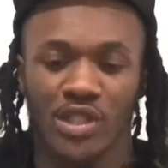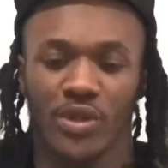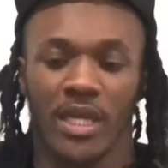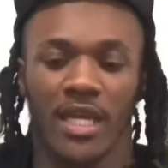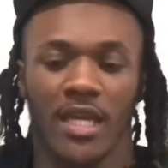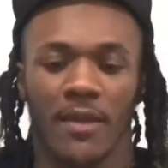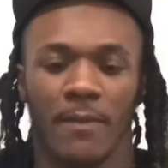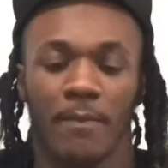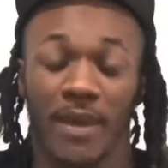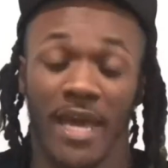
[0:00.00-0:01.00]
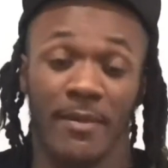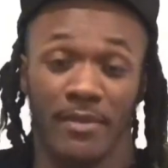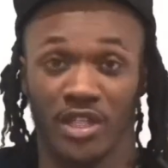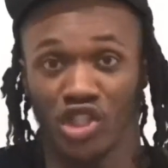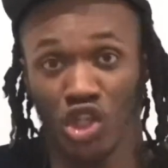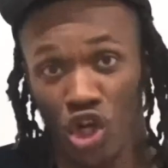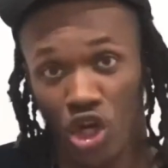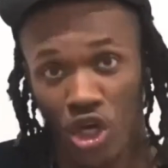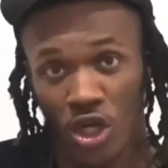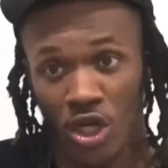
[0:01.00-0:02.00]
between being
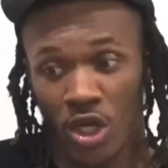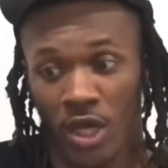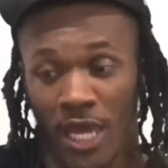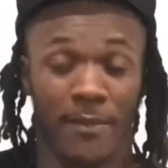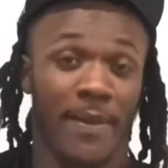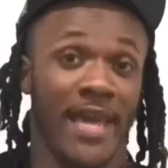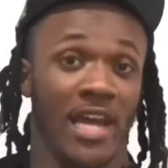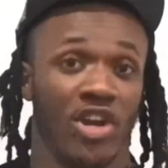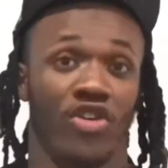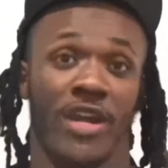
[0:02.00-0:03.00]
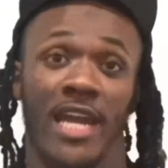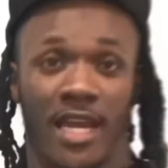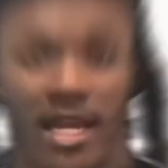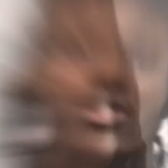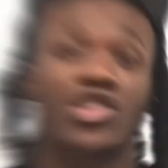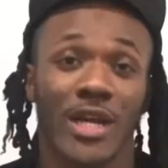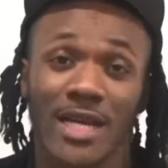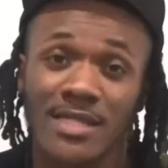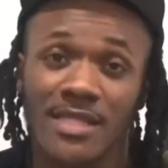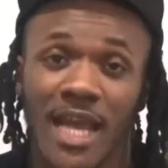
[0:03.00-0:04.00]
mature and being green.
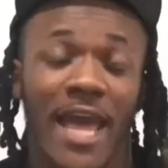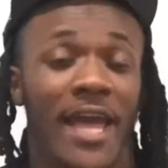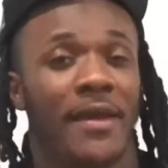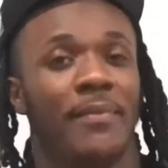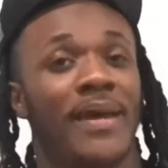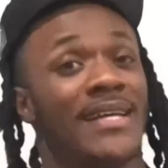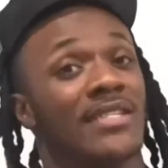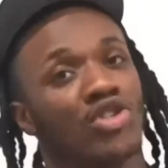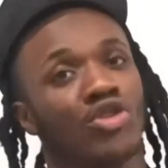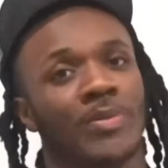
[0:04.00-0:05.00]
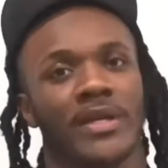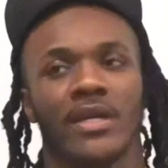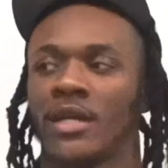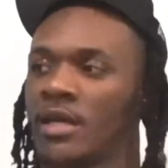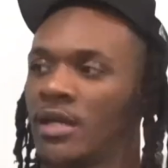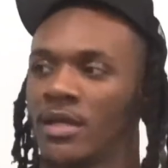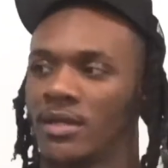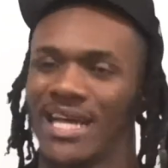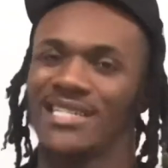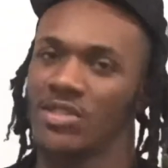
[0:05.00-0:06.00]
Trust and being stupid.
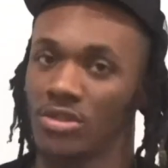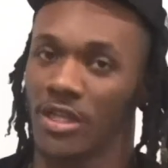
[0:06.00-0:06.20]
That's two